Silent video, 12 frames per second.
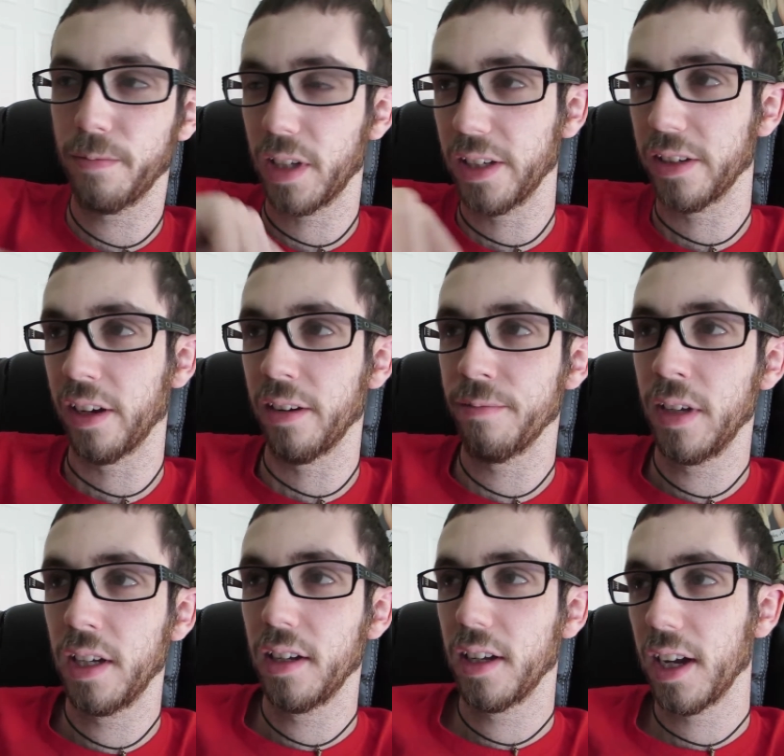He's a
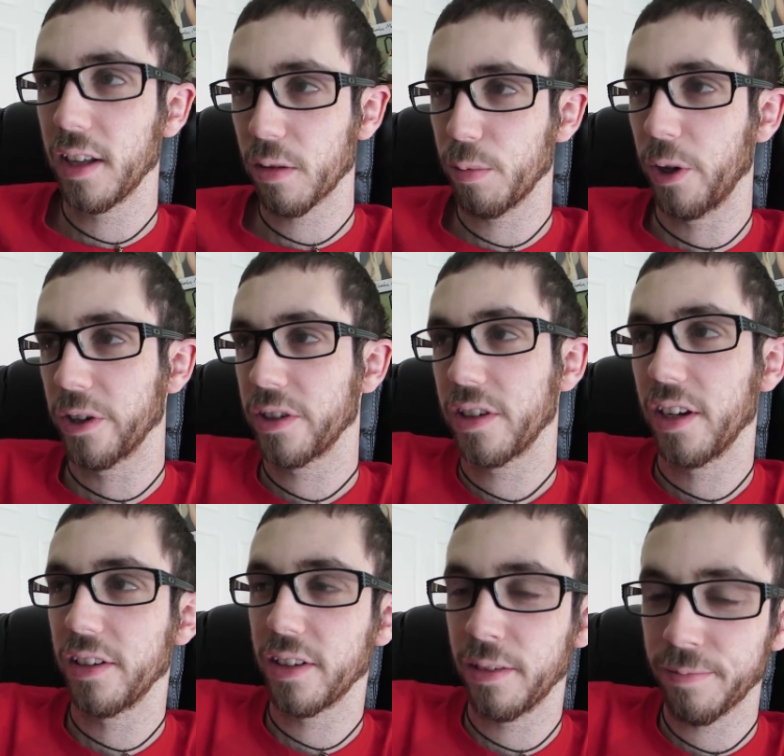anthropologist, and
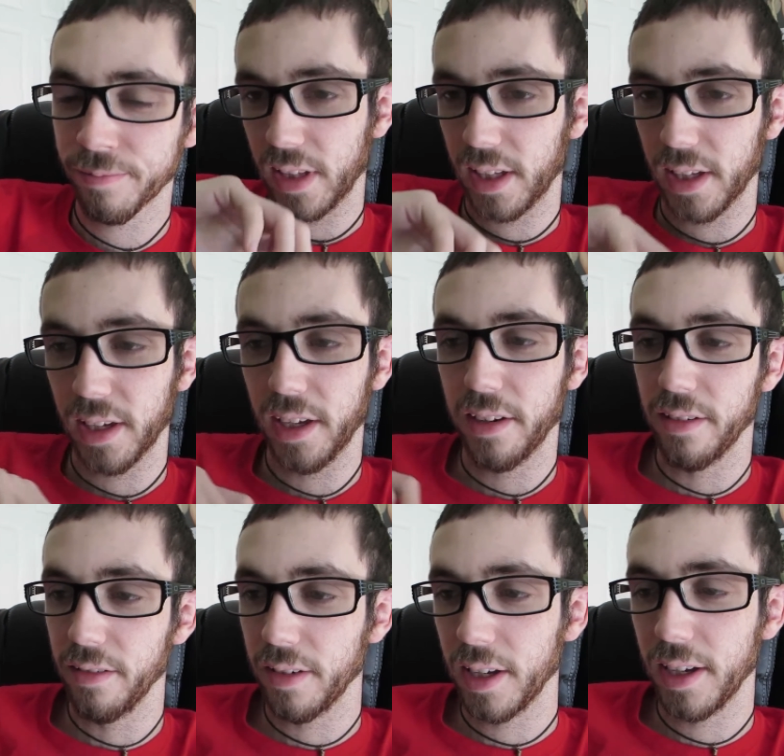he said, it
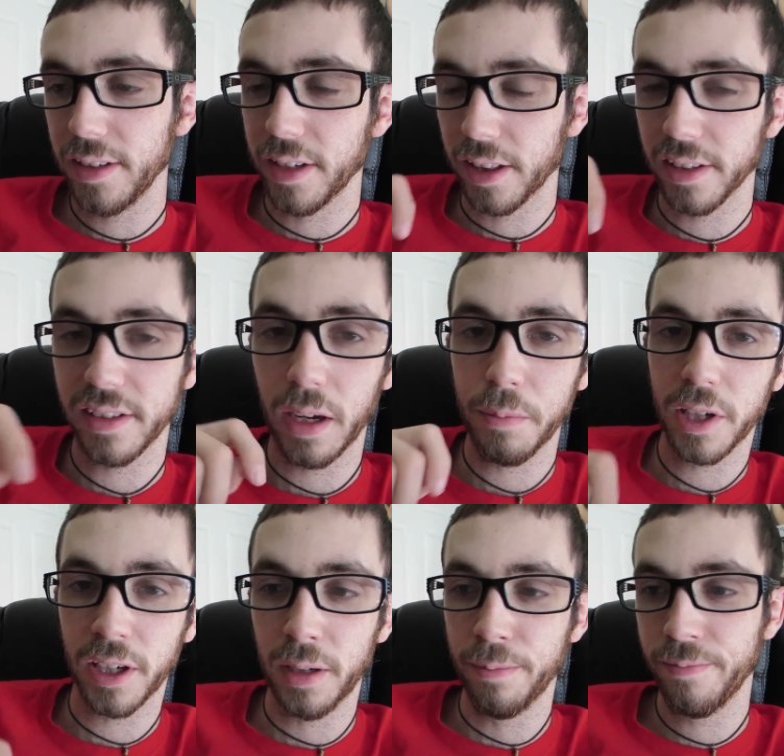is at the same
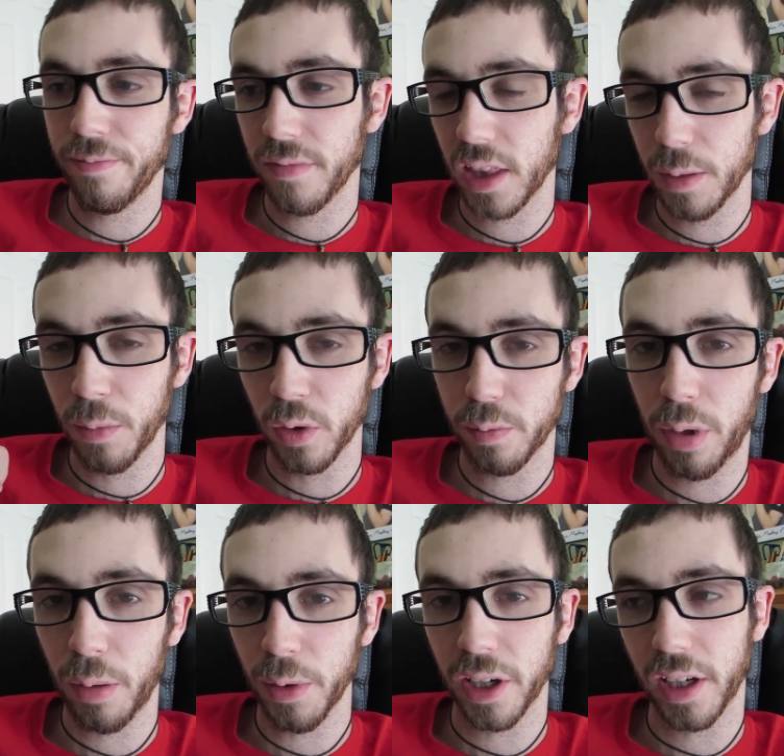time the most
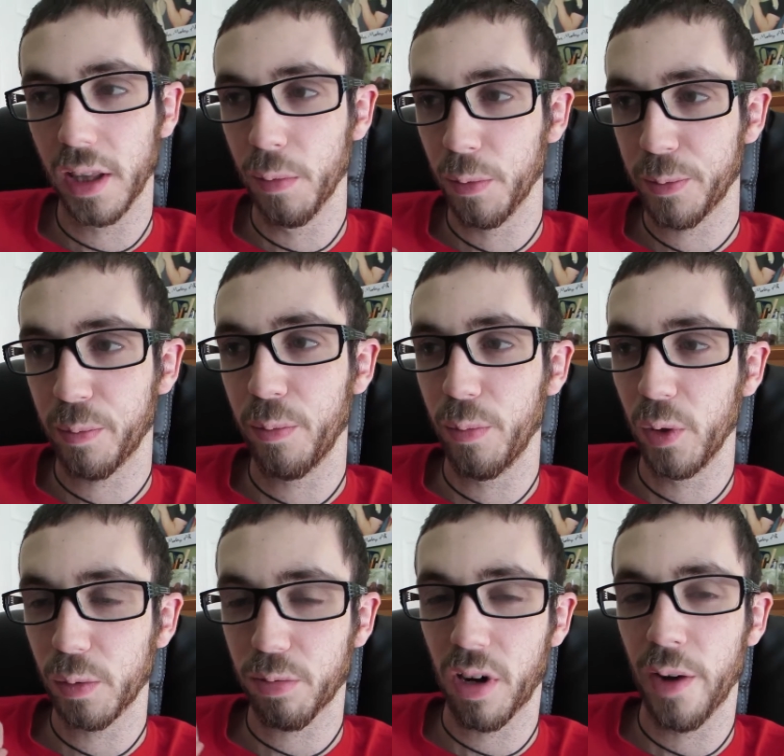public and the
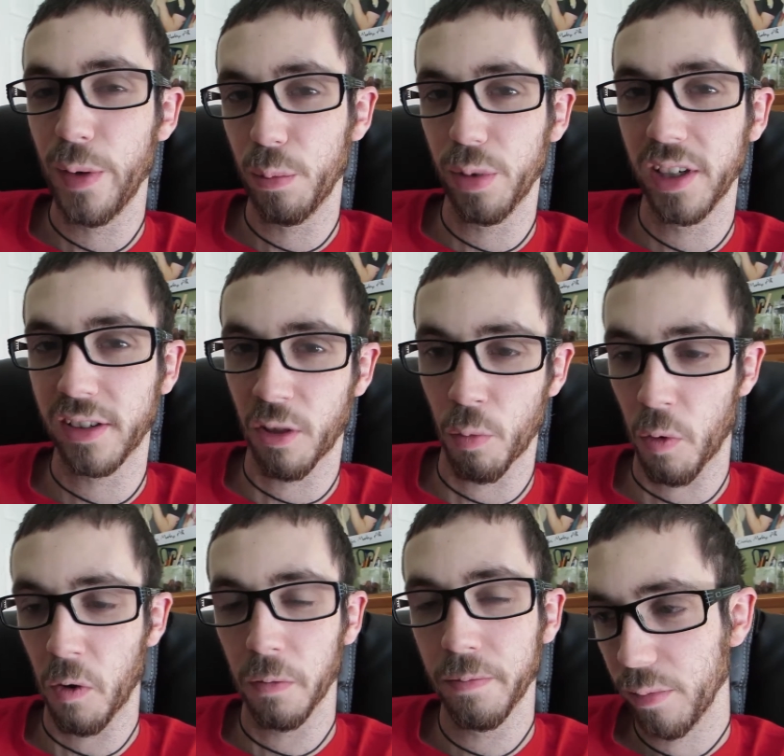most private place in the
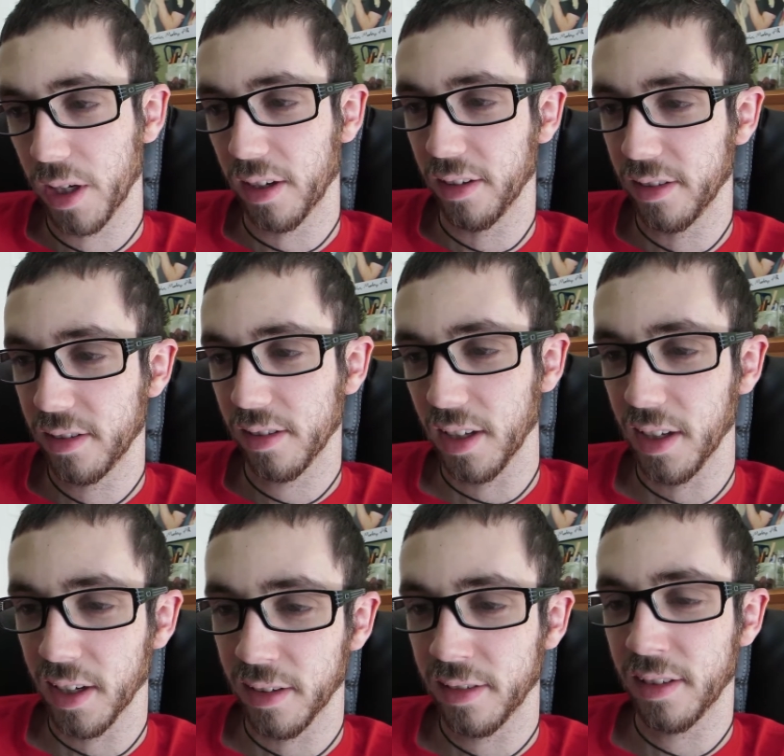world because
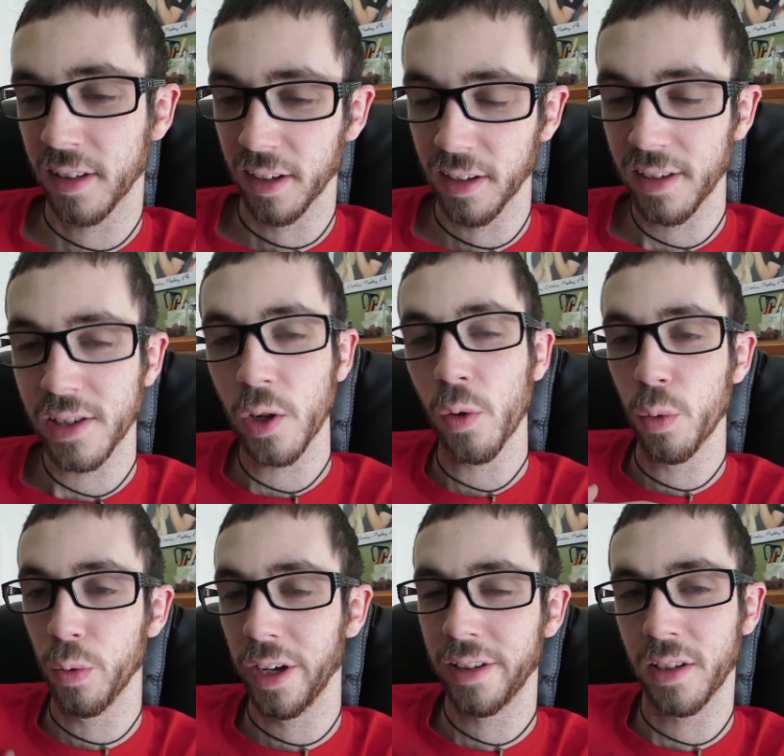it's
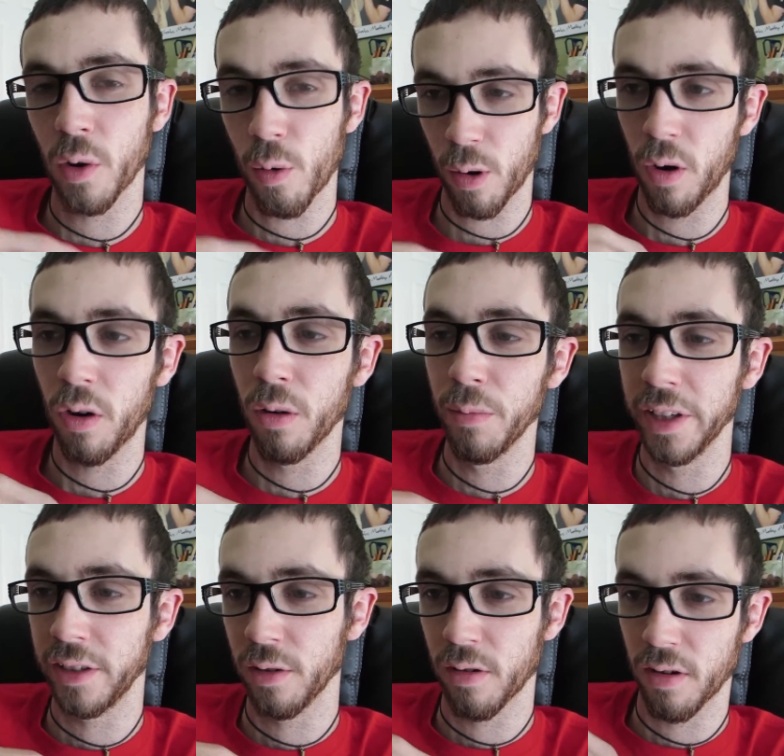you, it's your home,
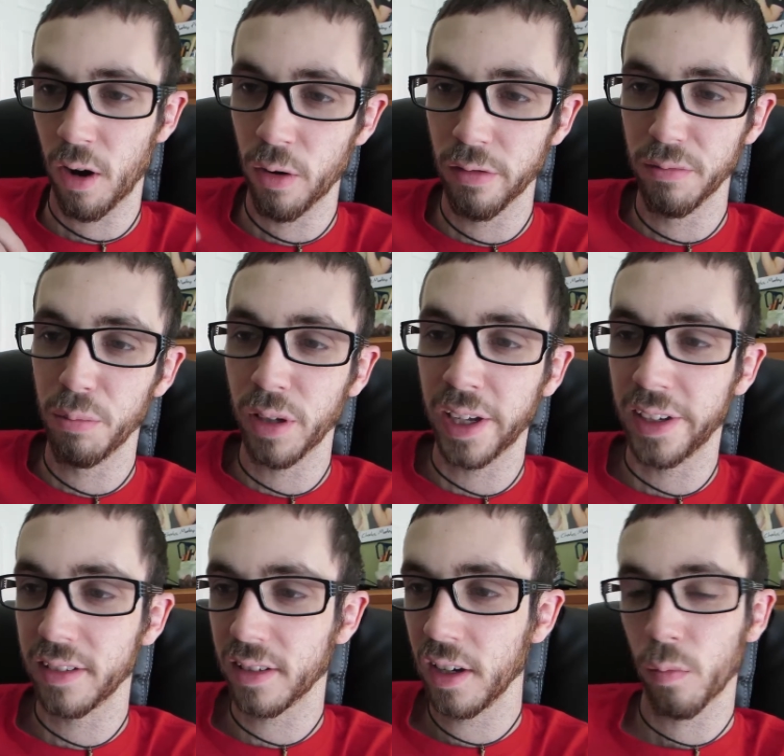it's your own
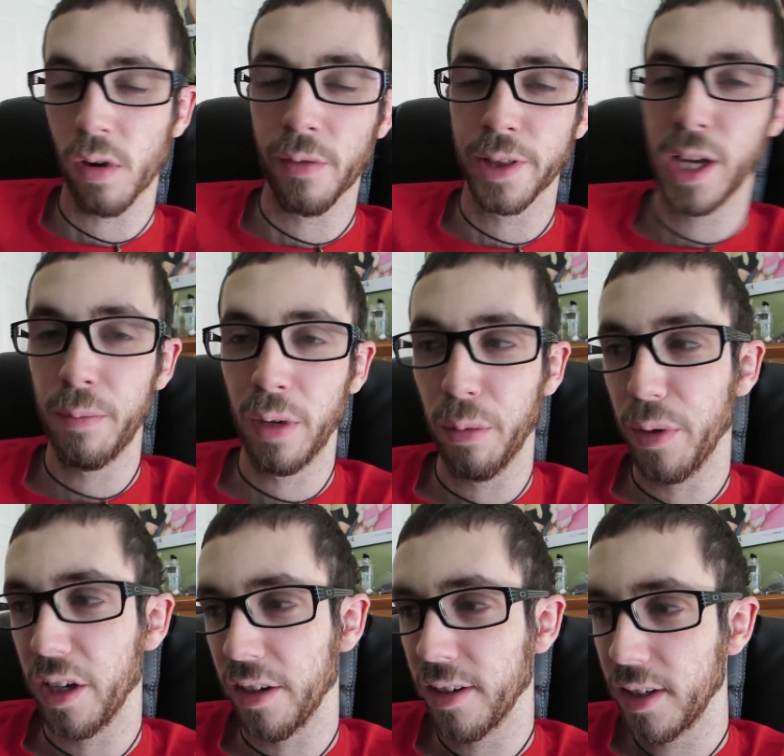place, wherever that may
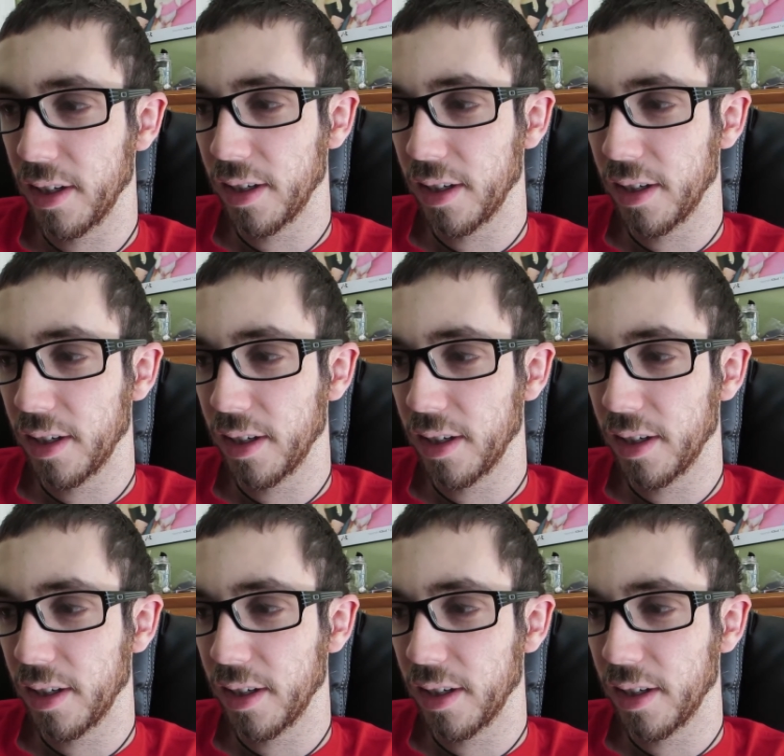be.